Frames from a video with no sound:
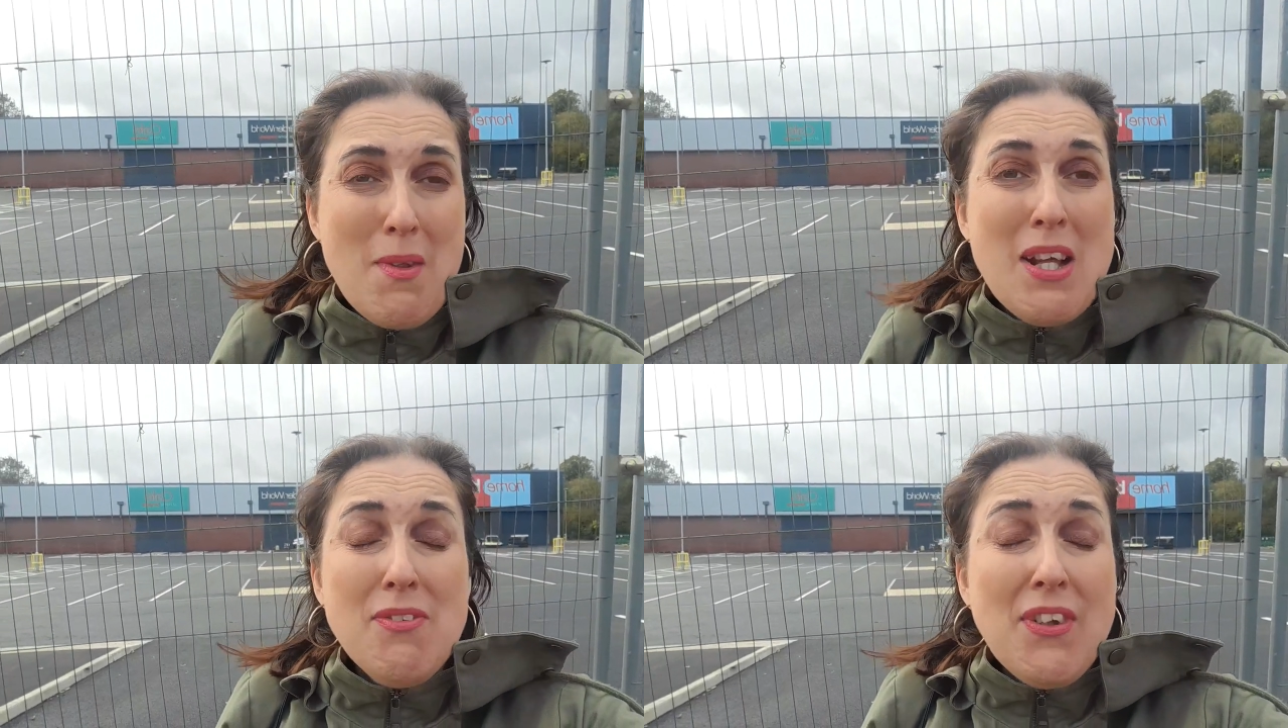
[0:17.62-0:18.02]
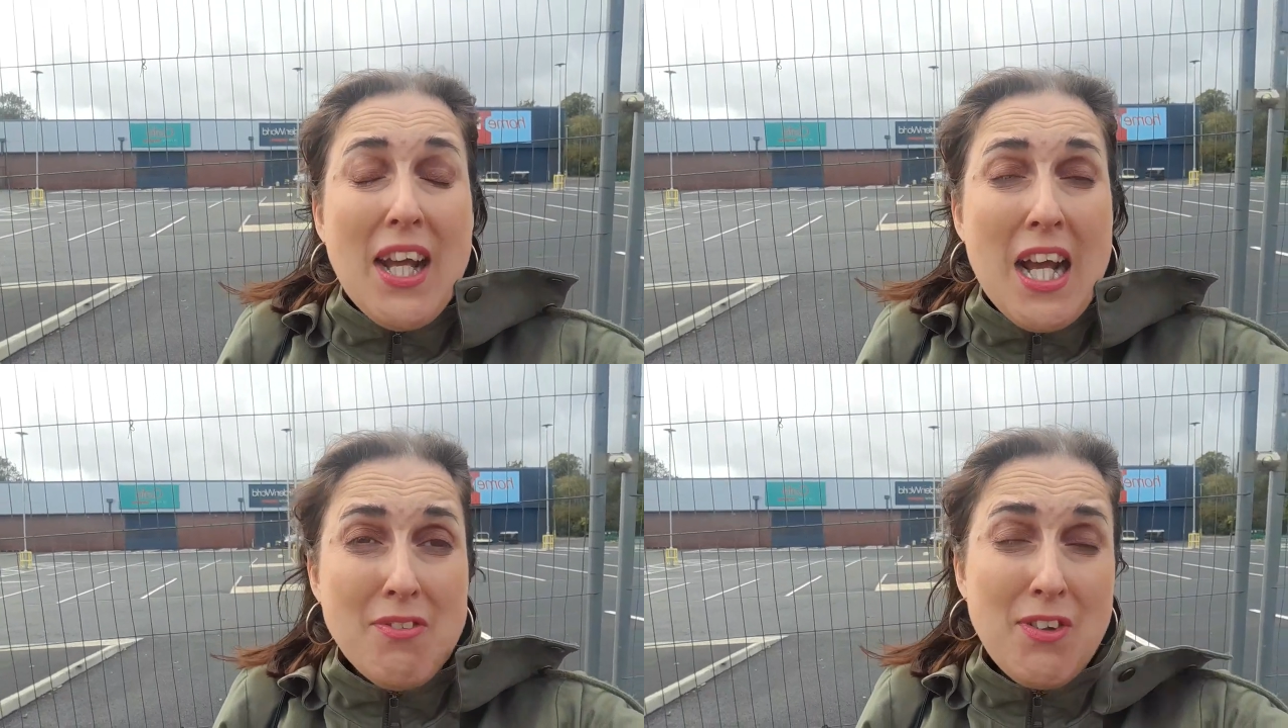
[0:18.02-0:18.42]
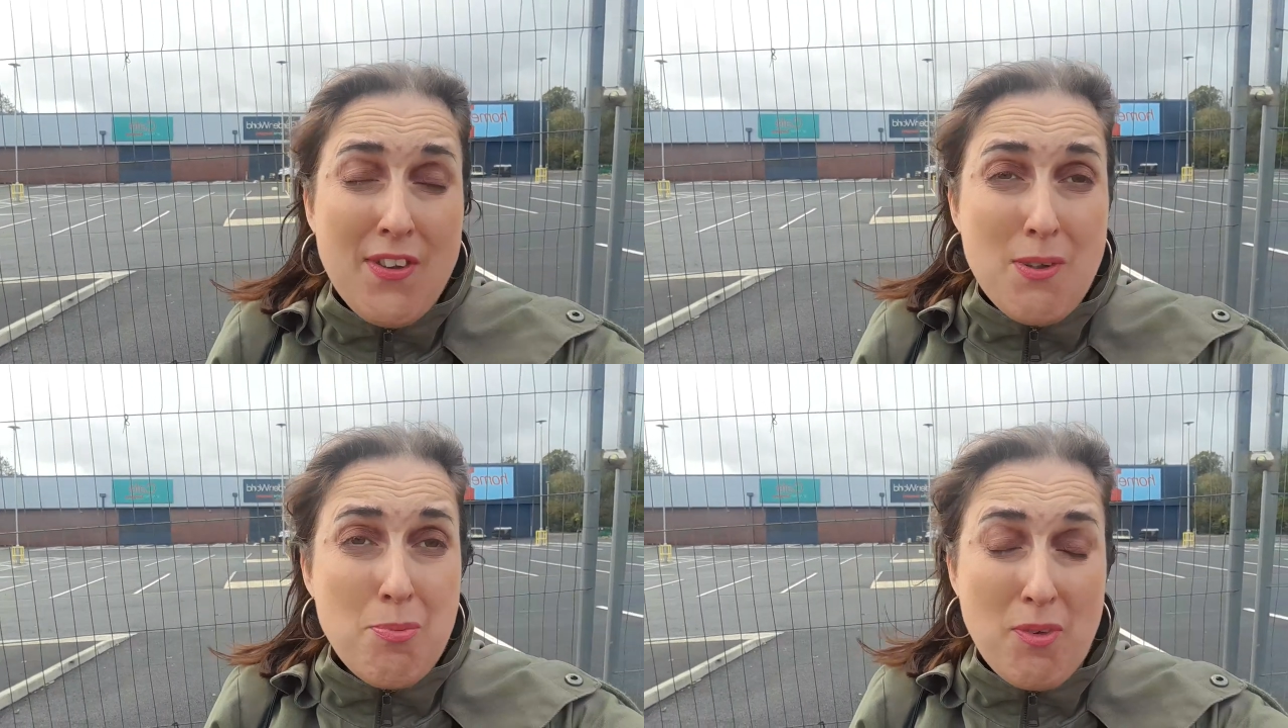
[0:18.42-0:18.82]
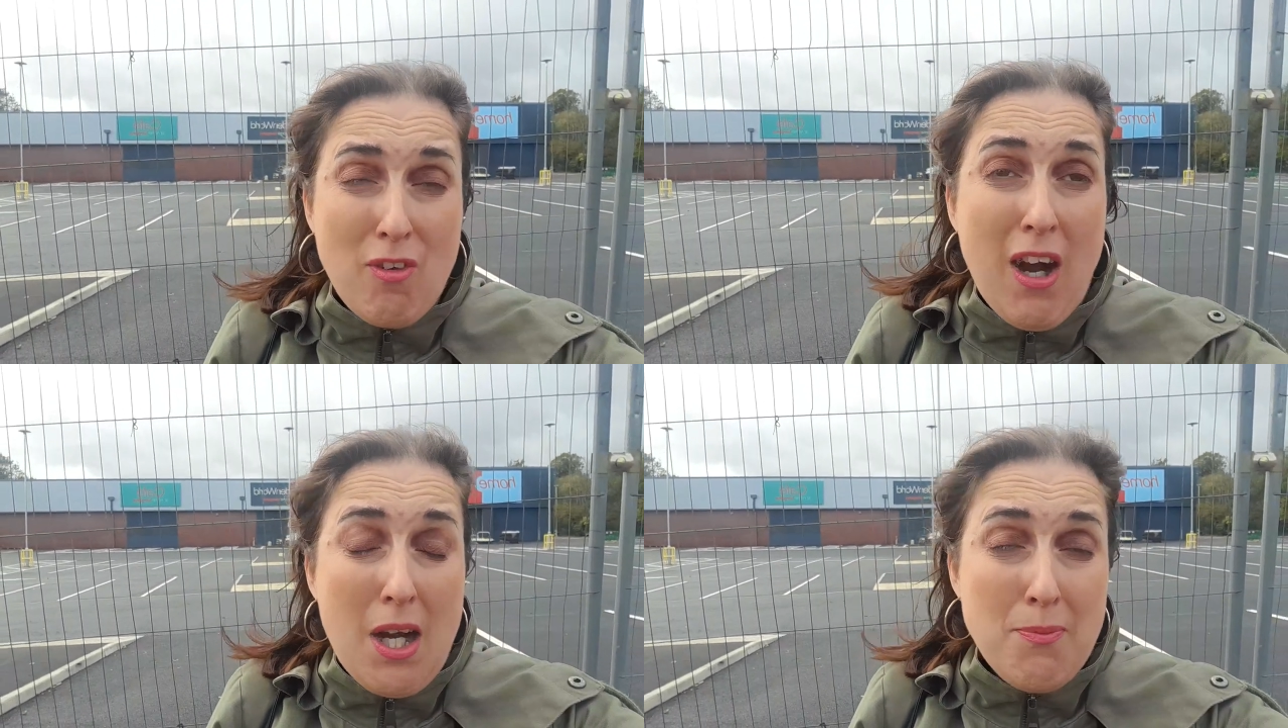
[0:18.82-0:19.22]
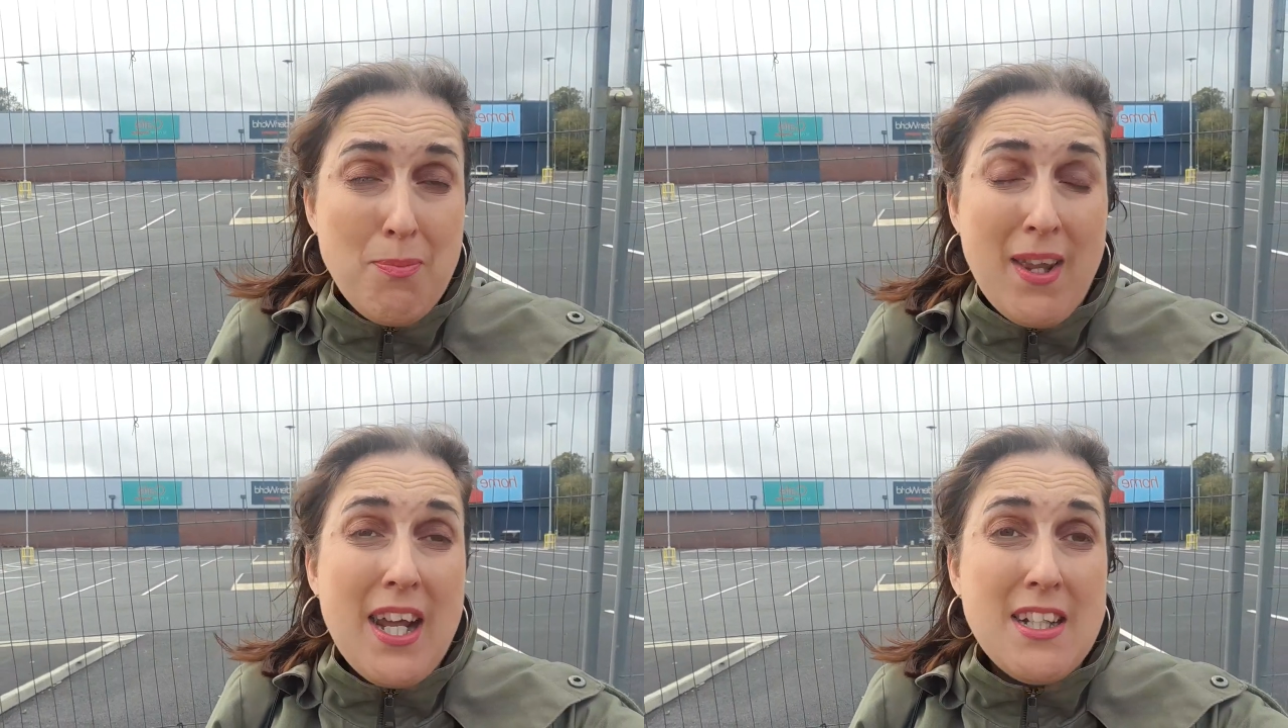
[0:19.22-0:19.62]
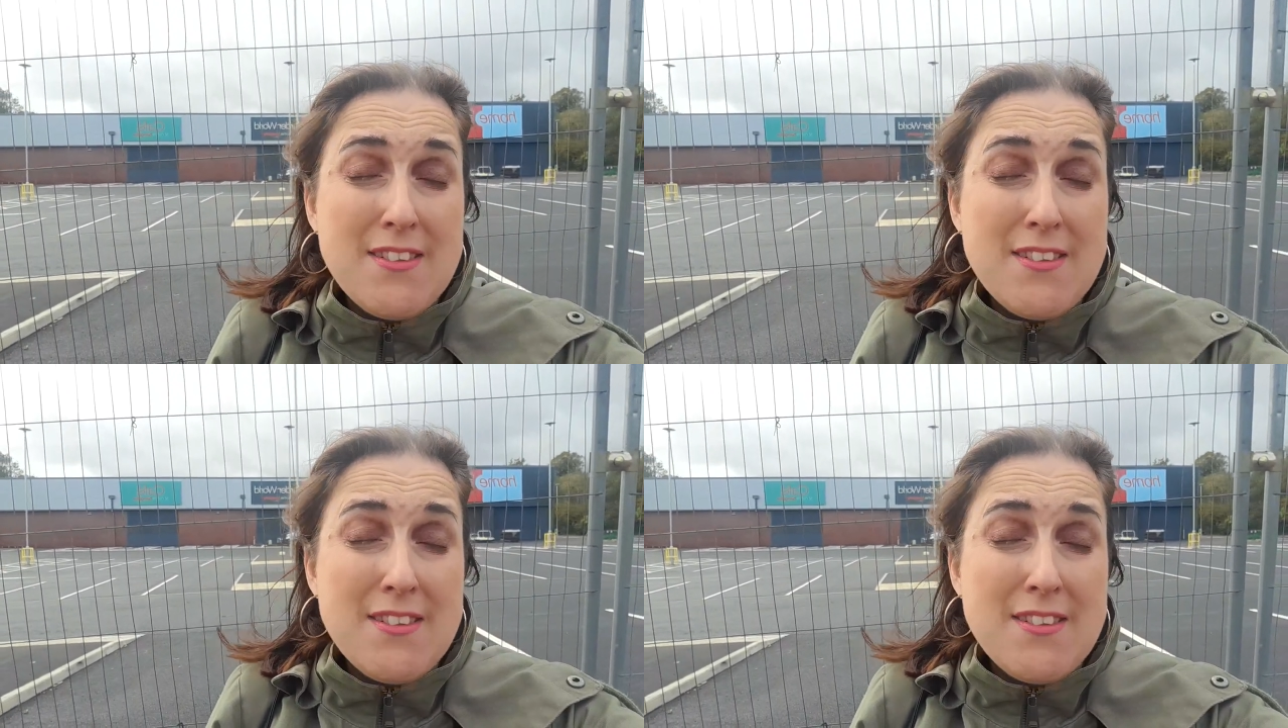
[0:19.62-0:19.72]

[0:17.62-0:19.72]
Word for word: if you haven't subscribed uh,